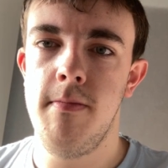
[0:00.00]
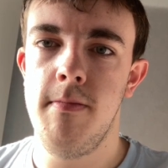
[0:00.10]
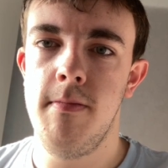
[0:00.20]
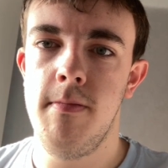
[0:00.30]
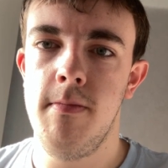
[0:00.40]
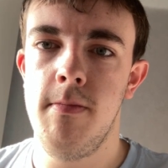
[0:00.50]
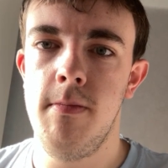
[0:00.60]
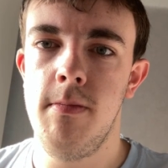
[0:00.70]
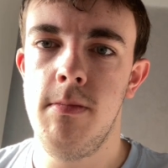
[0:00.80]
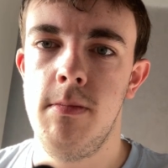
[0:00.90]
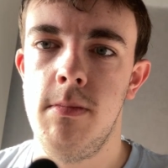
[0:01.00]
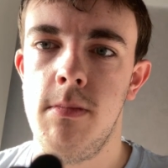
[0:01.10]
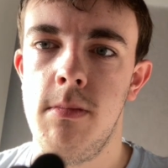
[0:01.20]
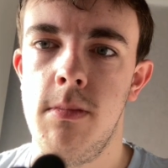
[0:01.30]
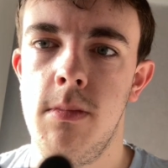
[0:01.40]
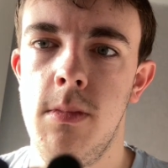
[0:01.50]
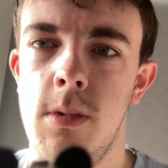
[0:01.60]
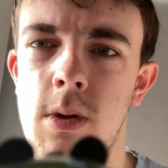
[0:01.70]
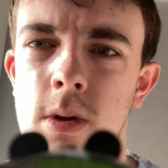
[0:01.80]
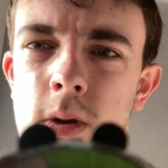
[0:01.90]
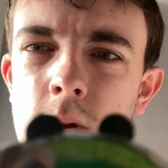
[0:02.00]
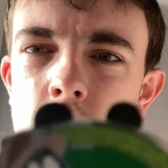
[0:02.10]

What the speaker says: (silence)